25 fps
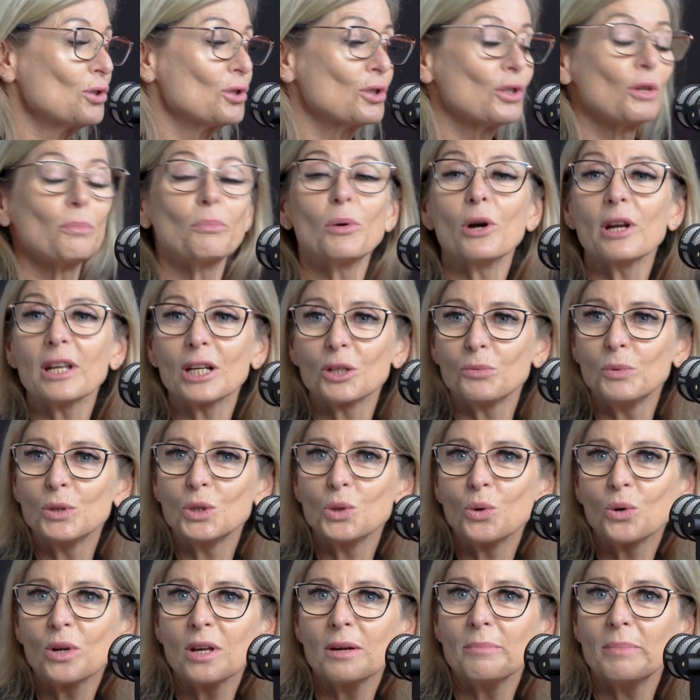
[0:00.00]
the product we're
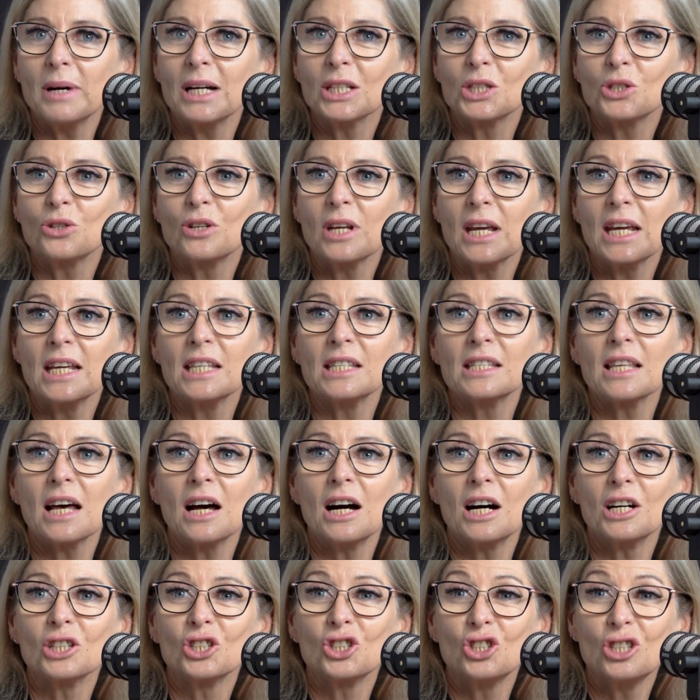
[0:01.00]
talking about today is
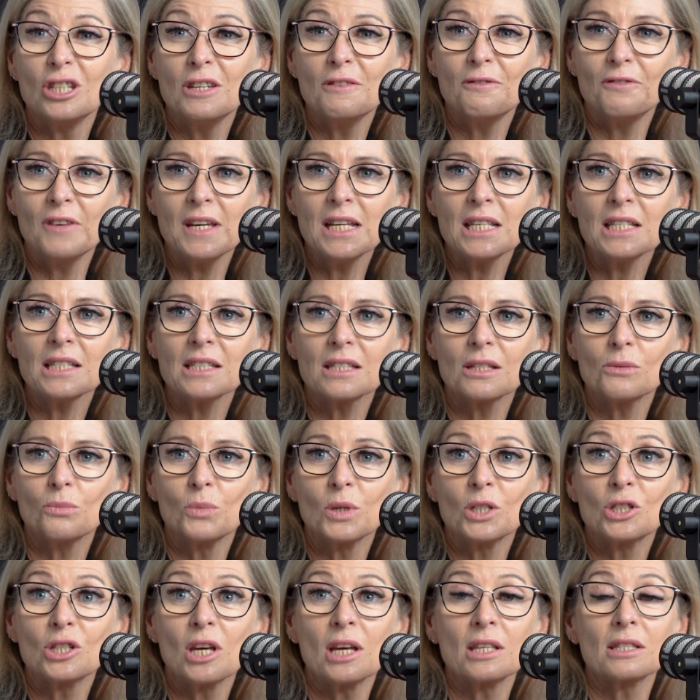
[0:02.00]
our G-Fense,
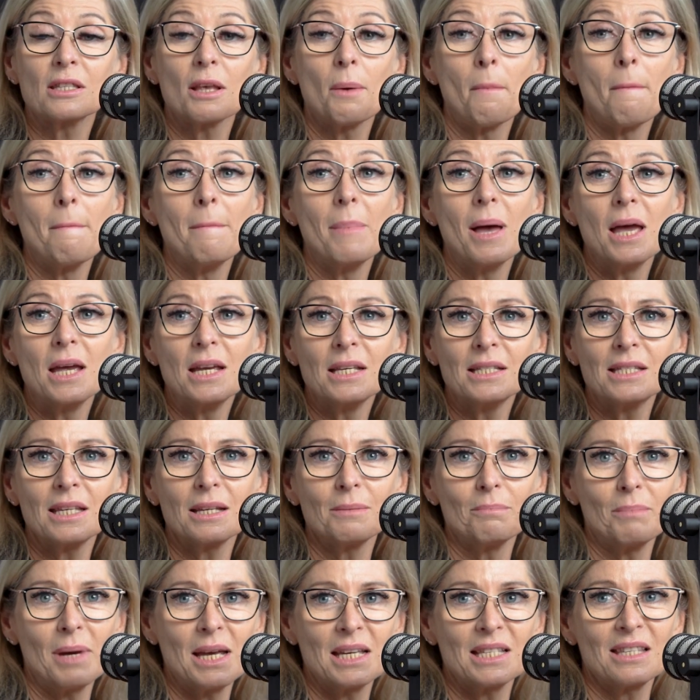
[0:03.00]
which has
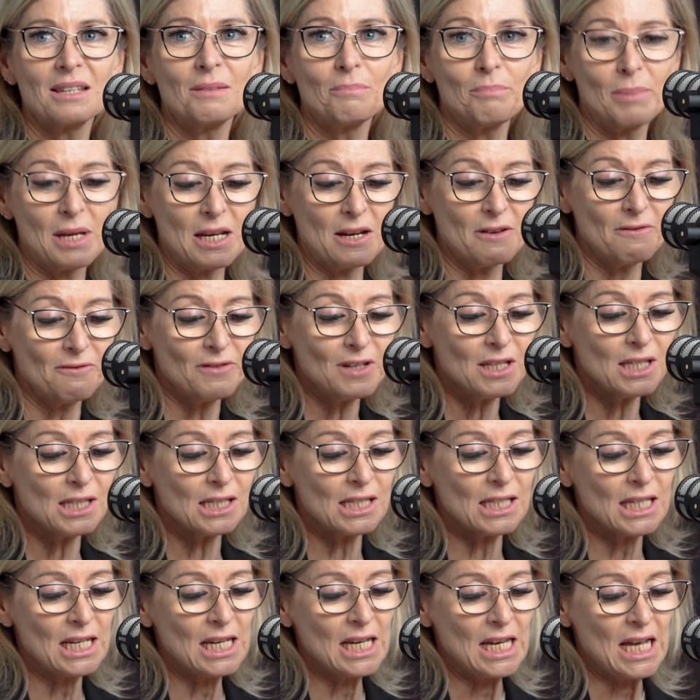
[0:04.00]
amazing
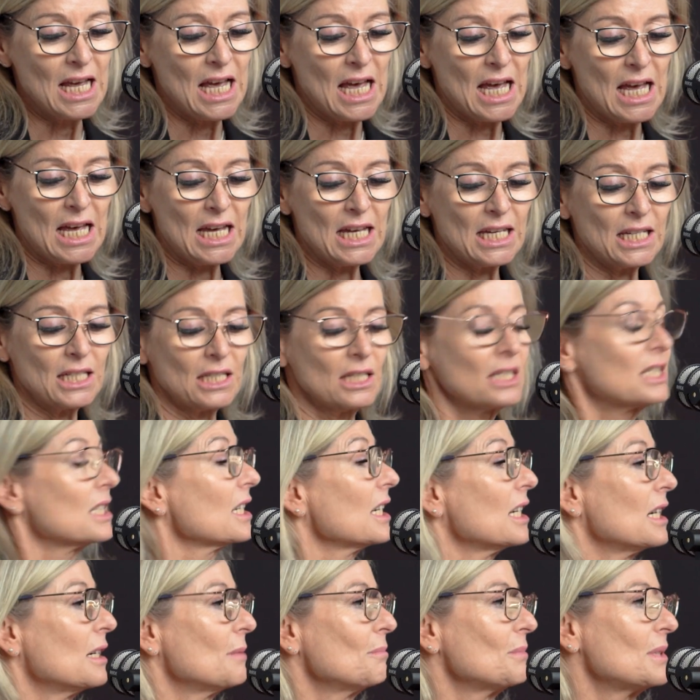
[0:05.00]
benefits. And
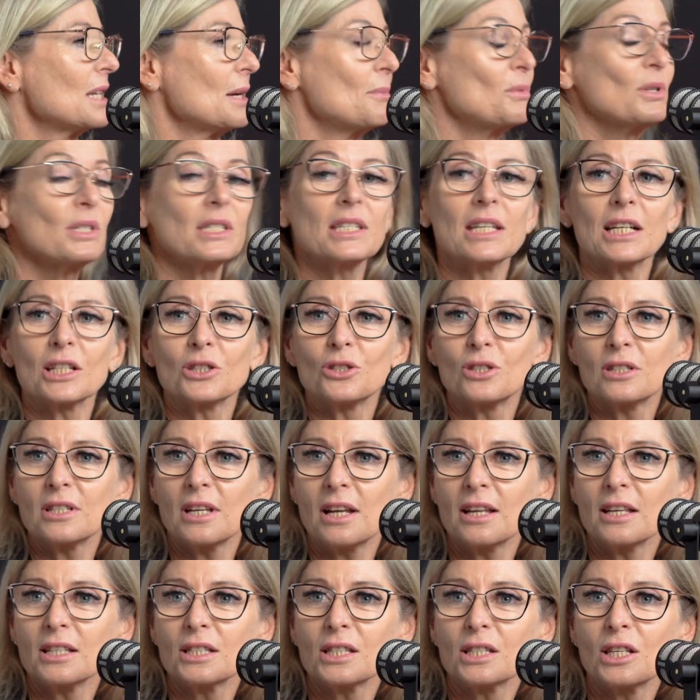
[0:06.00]
Deborah's here to
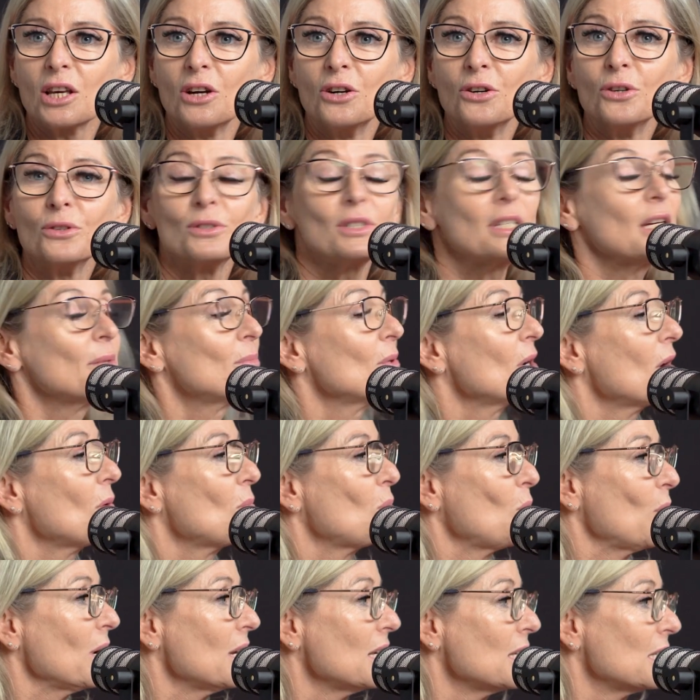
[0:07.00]
tell us. So, Deborah,
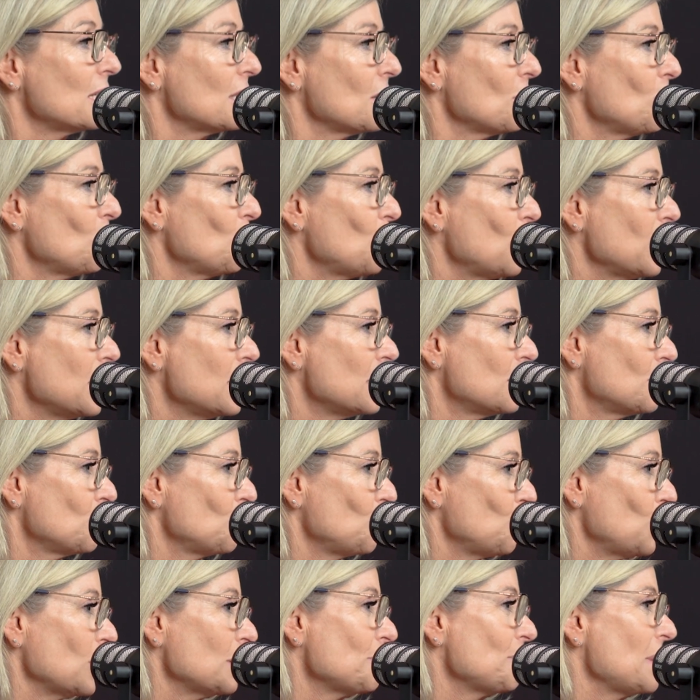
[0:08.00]

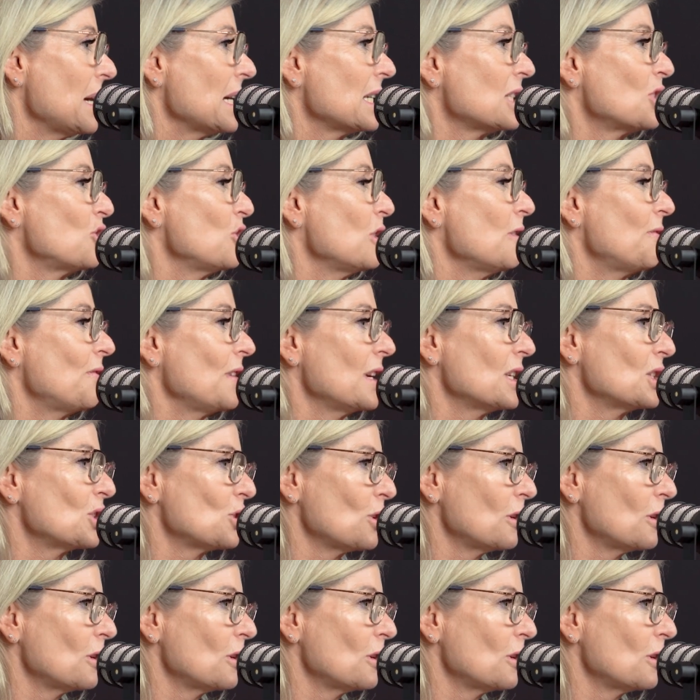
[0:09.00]
what makes G-Fense so